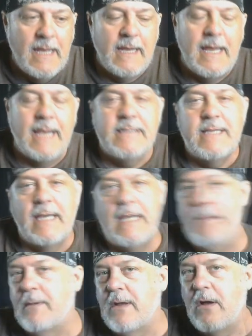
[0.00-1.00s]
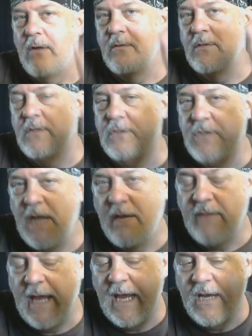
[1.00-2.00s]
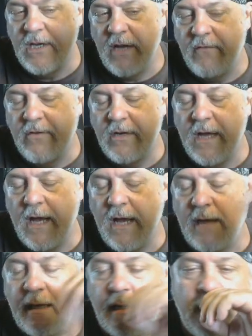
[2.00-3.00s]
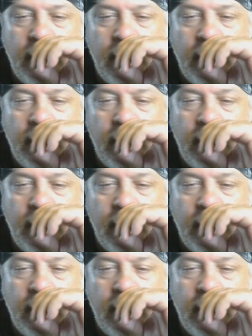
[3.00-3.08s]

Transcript: Like I said, keep an eye on JFK and Governor Connolly.